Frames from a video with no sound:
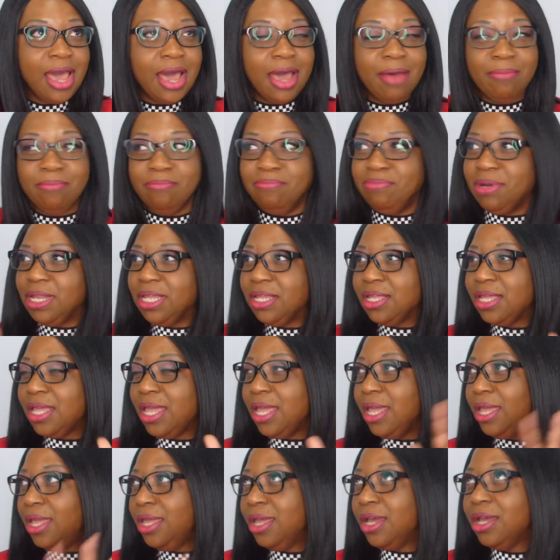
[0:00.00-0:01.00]
I'm
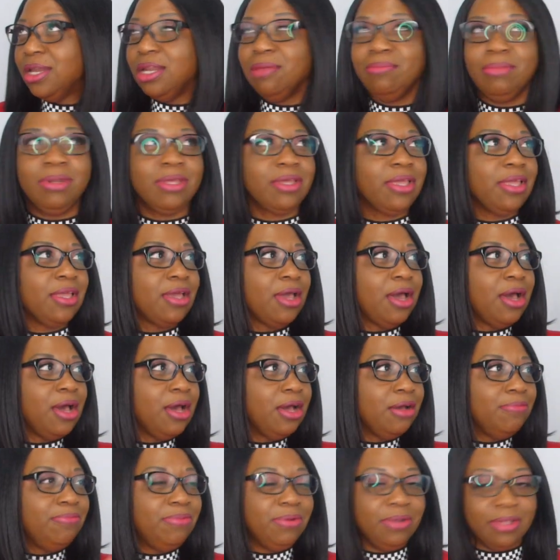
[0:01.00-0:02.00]
blinking and I'm looking
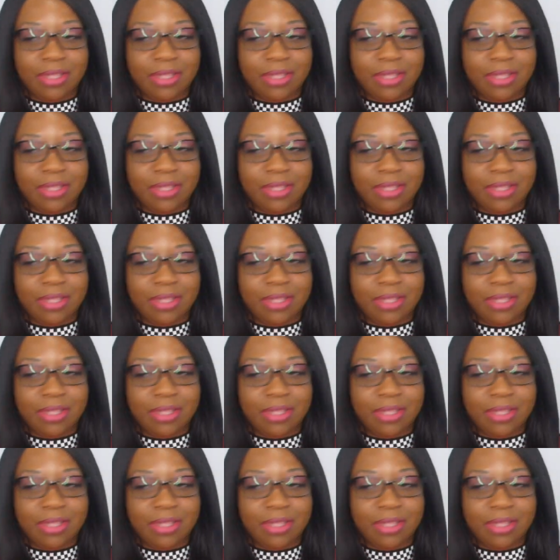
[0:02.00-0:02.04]
up,